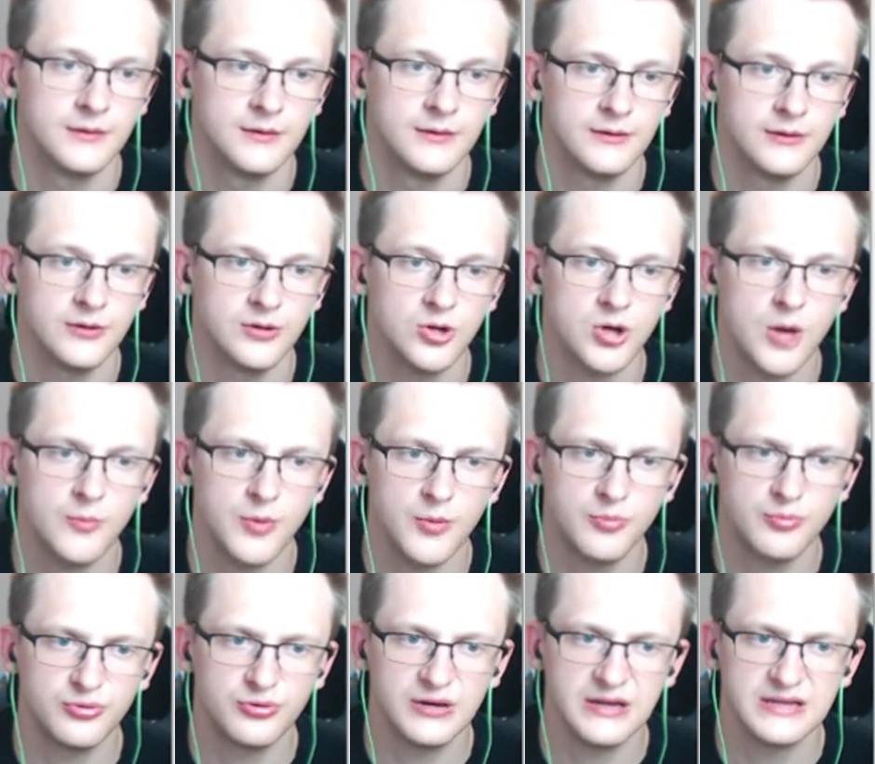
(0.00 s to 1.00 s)
Combo
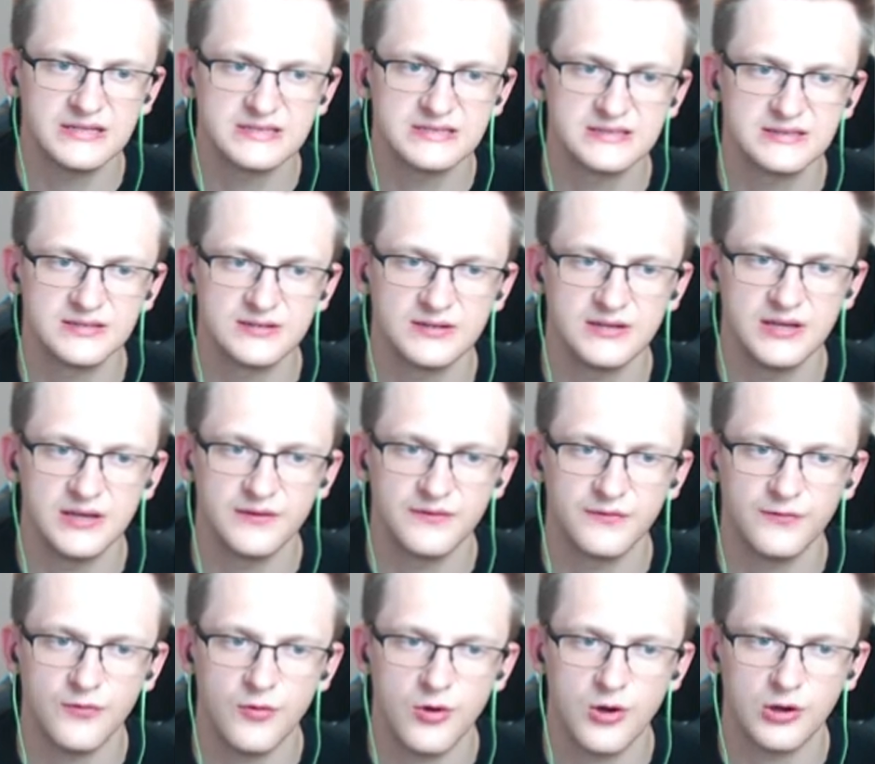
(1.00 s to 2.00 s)
Priest, tier
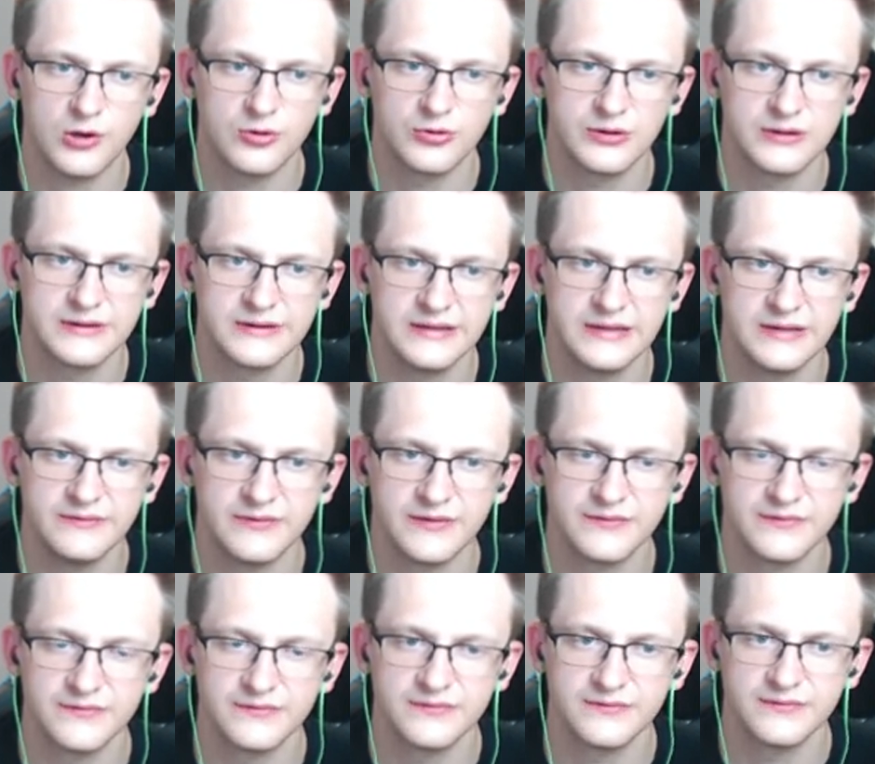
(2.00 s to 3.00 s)
four currently
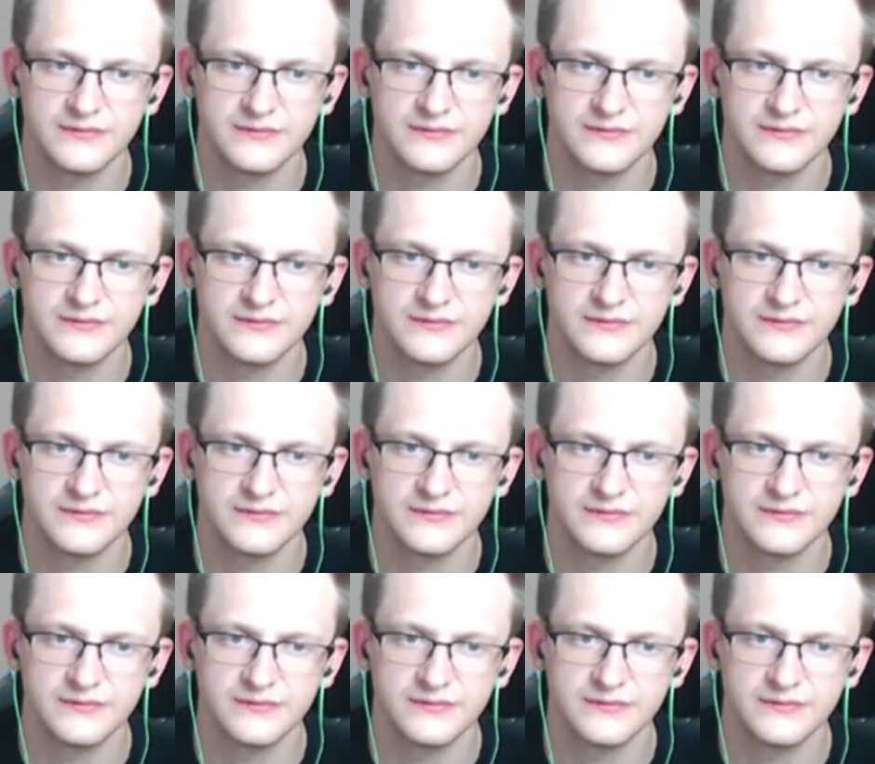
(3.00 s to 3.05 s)
with...